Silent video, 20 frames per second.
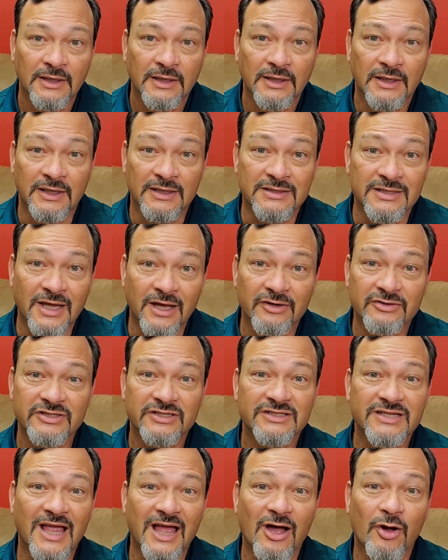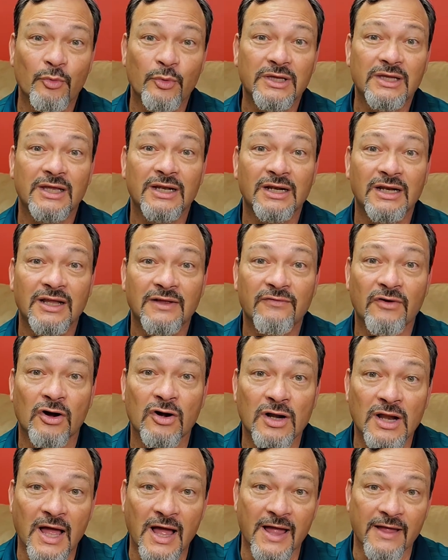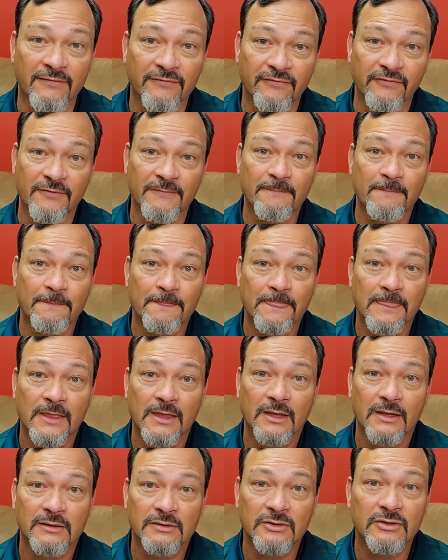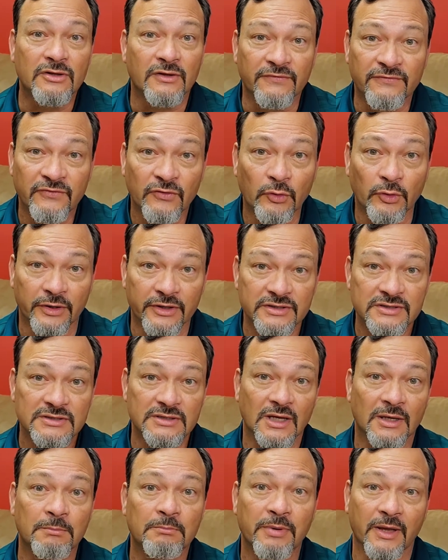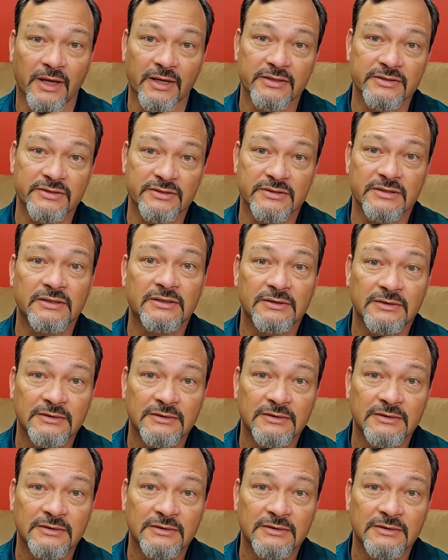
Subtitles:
It tells us how we can live our life to the fullest and best.